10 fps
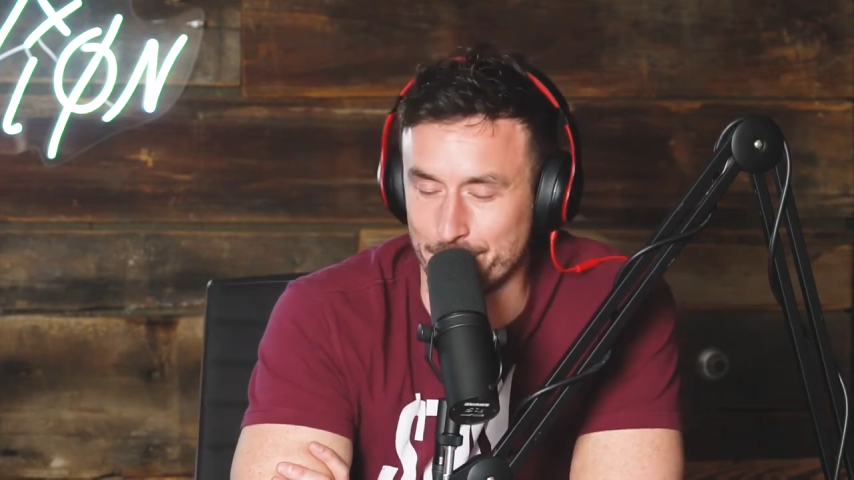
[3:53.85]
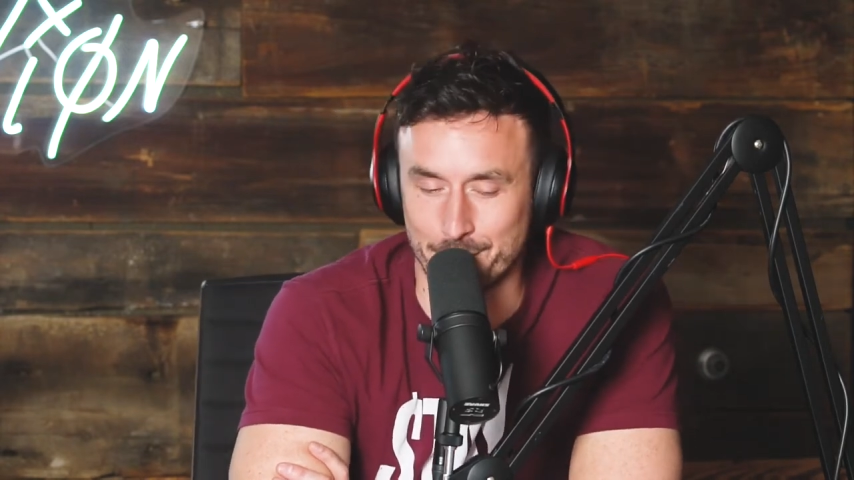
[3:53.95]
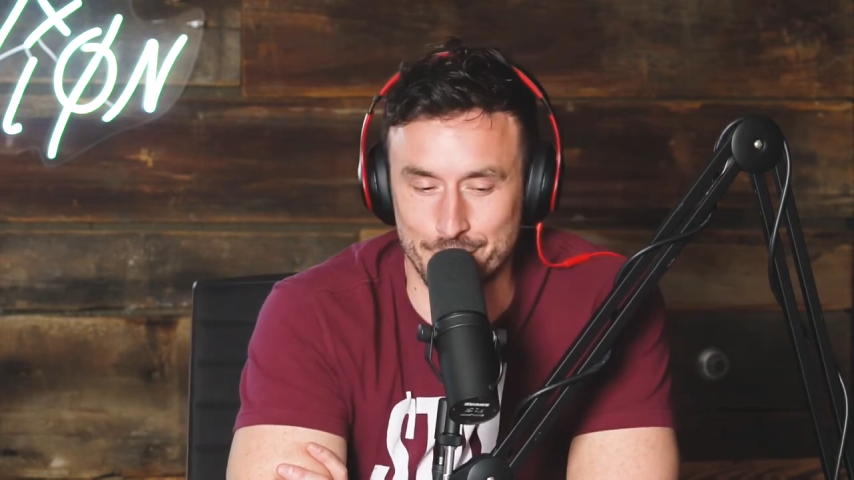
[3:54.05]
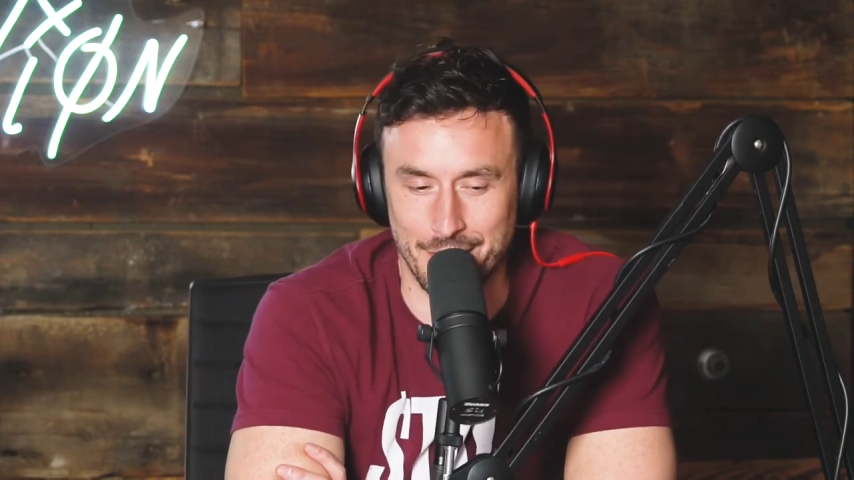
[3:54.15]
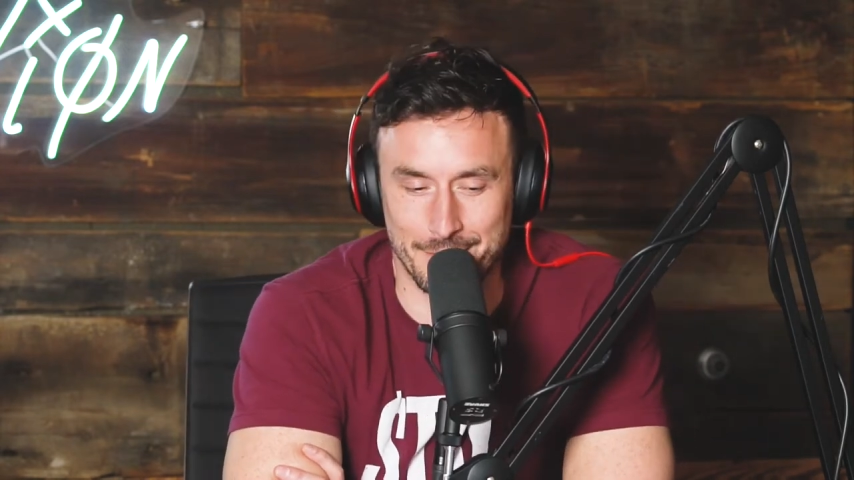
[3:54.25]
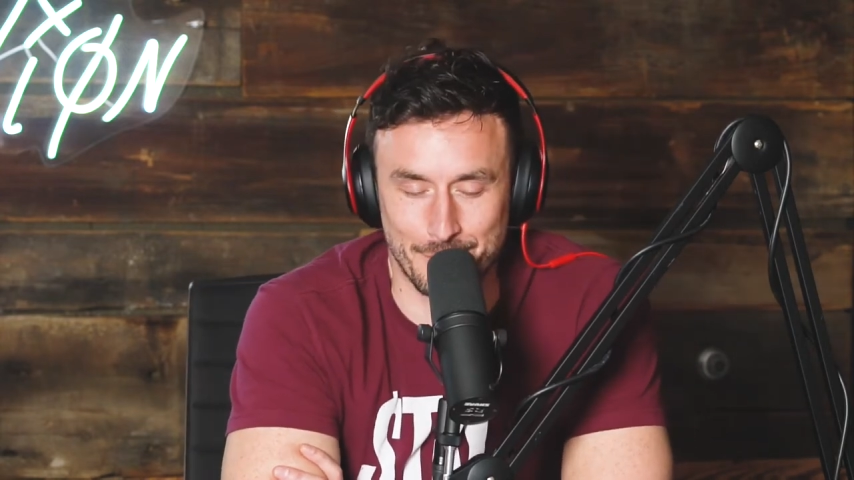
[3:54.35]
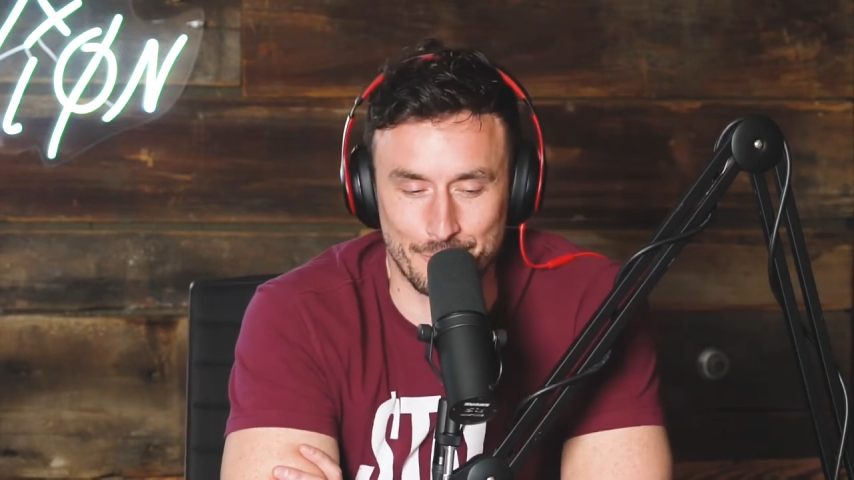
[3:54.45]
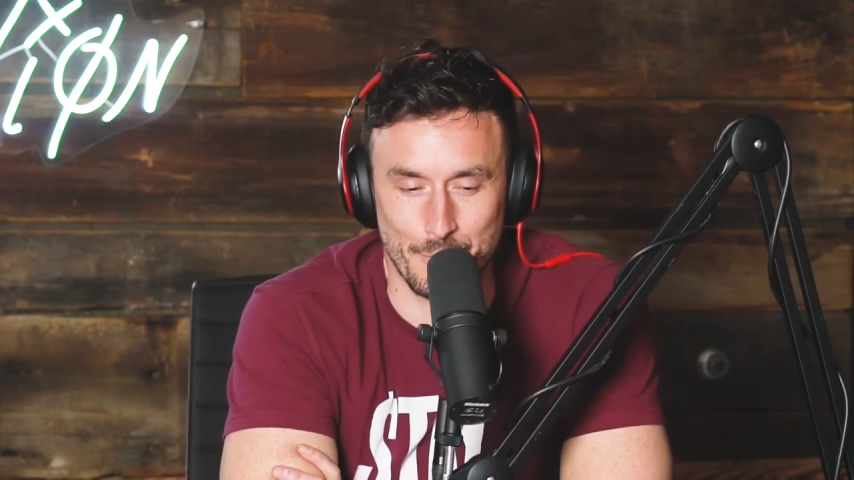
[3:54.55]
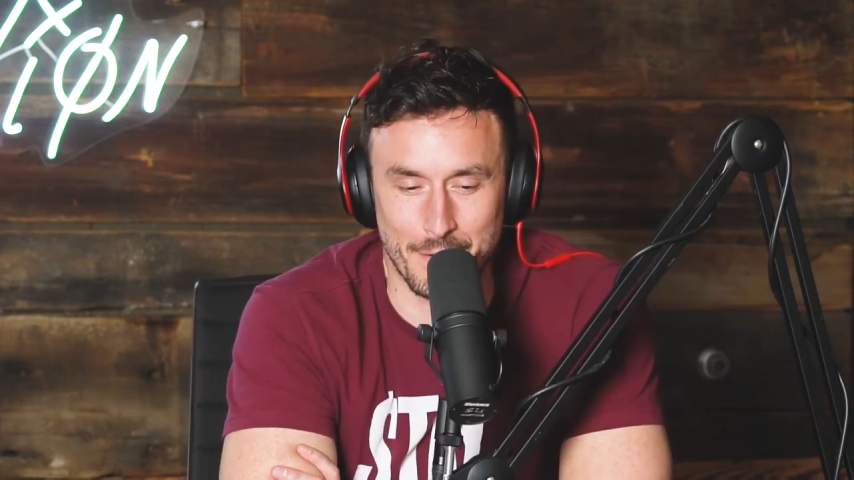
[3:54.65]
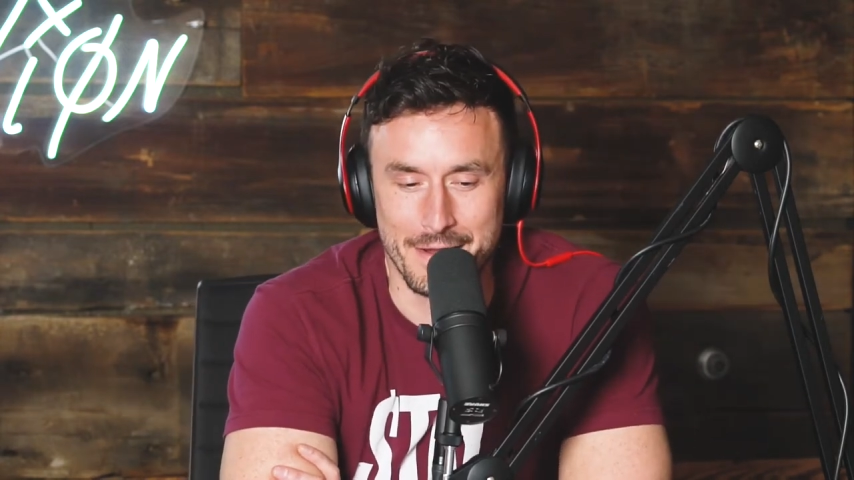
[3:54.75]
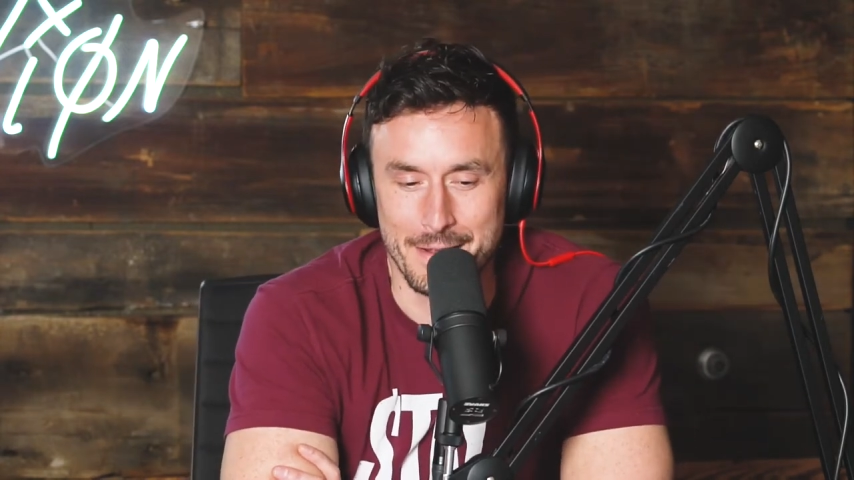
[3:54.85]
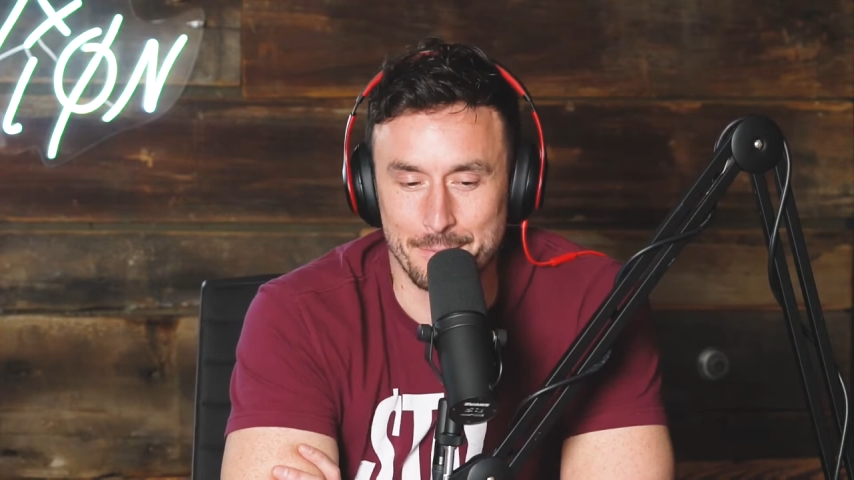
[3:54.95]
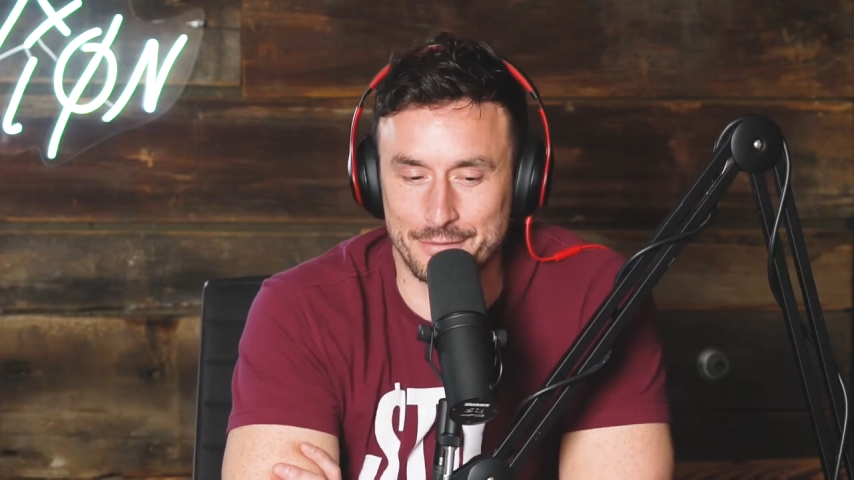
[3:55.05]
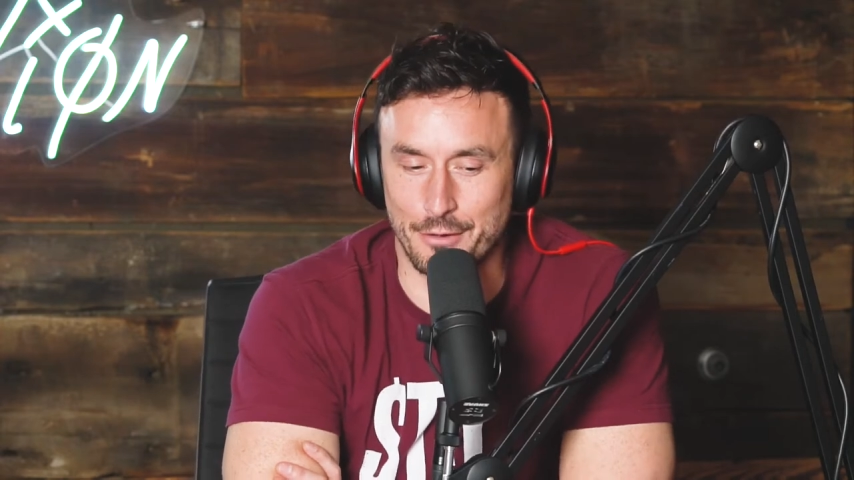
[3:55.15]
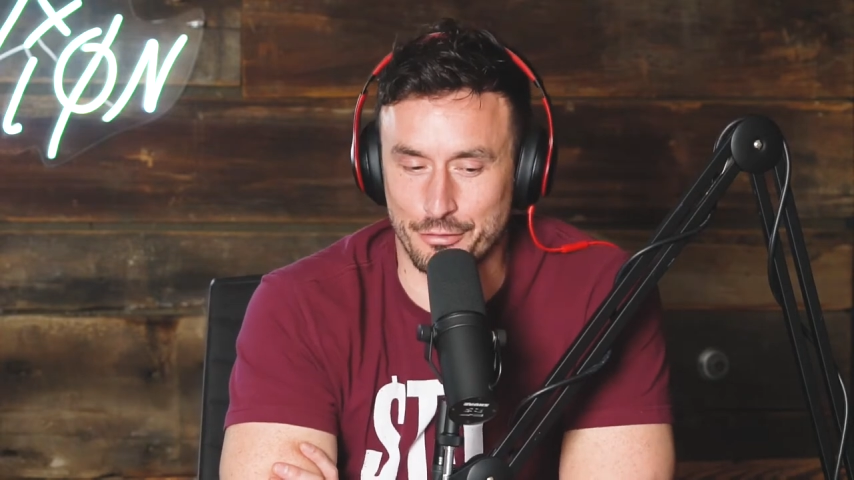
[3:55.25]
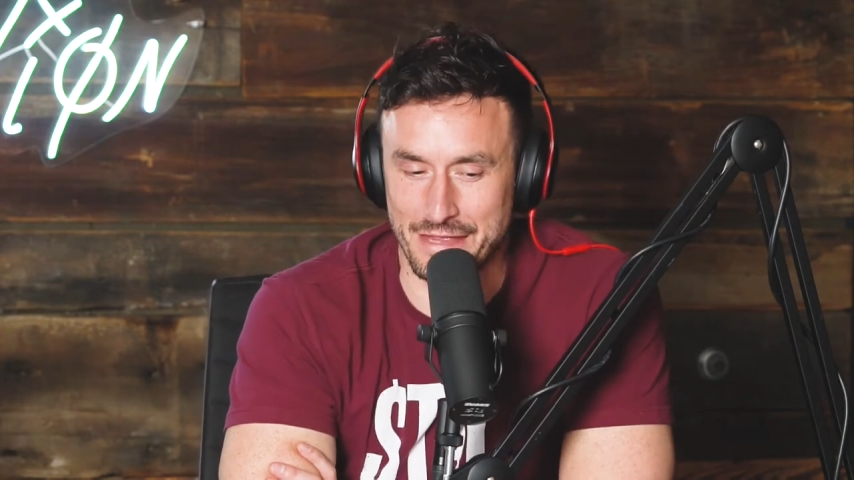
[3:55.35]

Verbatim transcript: and we've said it before. Practice makes but perfect.